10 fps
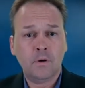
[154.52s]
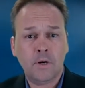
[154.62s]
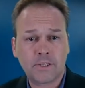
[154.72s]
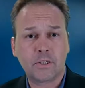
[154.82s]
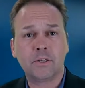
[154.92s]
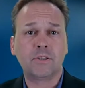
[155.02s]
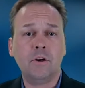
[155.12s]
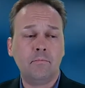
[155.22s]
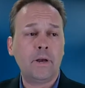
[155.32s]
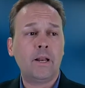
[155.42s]
That's good
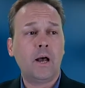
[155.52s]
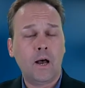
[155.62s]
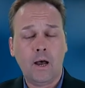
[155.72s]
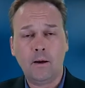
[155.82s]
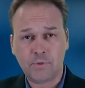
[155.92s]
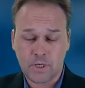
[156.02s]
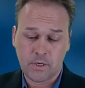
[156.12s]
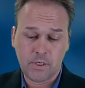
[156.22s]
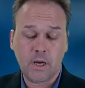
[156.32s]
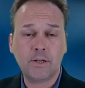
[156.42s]
stuff, man. I'm
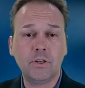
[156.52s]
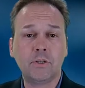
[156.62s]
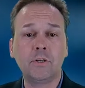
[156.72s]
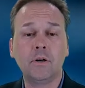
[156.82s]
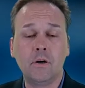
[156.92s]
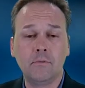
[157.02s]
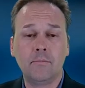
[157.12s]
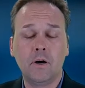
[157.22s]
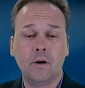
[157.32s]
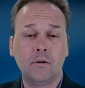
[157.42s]
telling you, I just
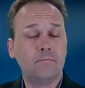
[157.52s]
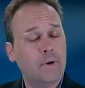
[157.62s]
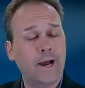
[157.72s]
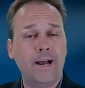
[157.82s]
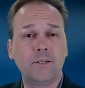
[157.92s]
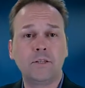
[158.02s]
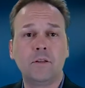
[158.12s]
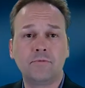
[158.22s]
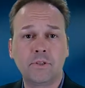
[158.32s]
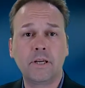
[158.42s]

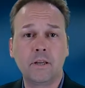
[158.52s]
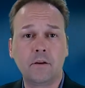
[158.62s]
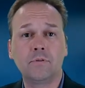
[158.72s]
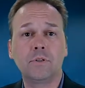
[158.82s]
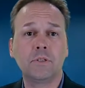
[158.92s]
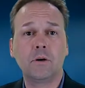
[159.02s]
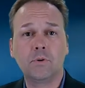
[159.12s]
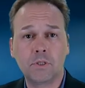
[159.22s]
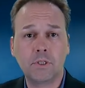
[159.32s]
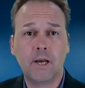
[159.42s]
love singing ever since I
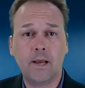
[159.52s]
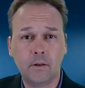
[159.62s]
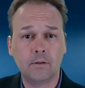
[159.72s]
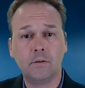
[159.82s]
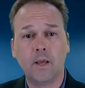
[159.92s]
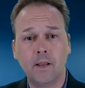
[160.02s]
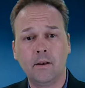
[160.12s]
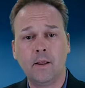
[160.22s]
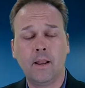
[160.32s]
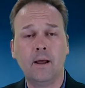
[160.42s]
was a child,
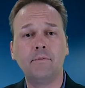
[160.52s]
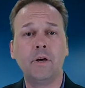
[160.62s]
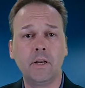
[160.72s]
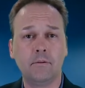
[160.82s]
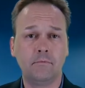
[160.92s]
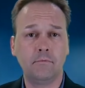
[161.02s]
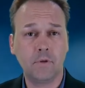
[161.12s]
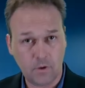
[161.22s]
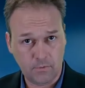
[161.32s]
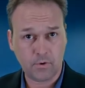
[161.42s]
and I've done it,
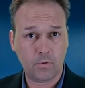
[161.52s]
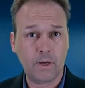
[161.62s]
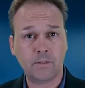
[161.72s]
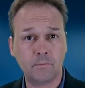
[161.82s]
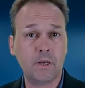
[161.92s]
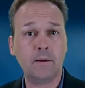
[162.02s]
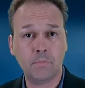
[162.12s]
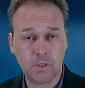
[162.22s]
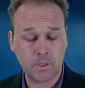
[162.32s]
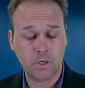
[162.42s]
you know, for quite some time.
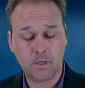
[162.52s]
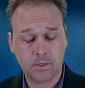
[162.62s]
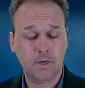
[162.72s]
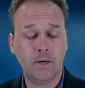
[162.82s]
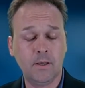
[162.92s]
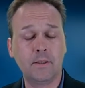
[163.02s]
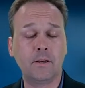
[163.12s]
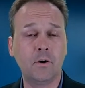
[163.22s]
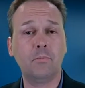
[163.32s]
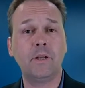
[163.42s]
But I think
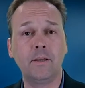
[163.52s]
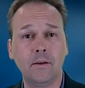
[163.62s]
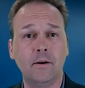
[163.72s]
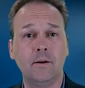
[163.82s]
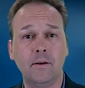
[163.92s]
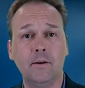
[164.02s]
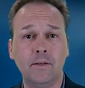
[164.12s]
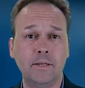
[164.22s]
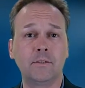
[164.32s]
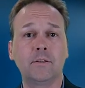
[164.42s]
nobody
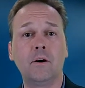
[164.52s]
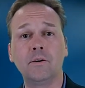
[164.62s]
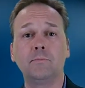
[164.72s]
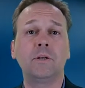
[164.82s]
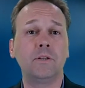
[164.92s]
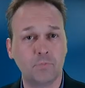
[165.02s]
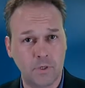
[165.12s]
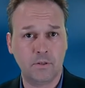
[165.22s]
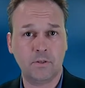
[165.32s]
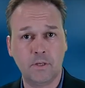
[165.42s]
digs a song as much as when
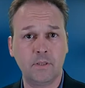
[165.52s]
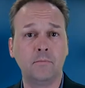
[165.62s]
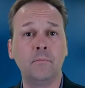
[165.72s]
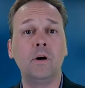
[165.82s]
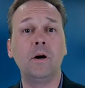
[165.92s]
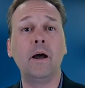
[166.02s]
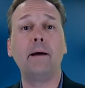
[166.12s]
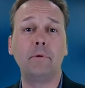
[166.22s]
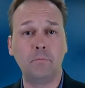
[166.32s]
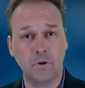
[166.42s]
you sing them
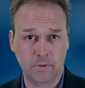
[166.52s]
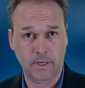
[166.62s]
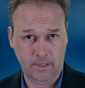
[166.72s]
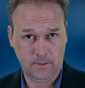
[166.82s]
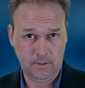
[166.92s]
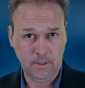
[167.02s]
"Happy Birthday."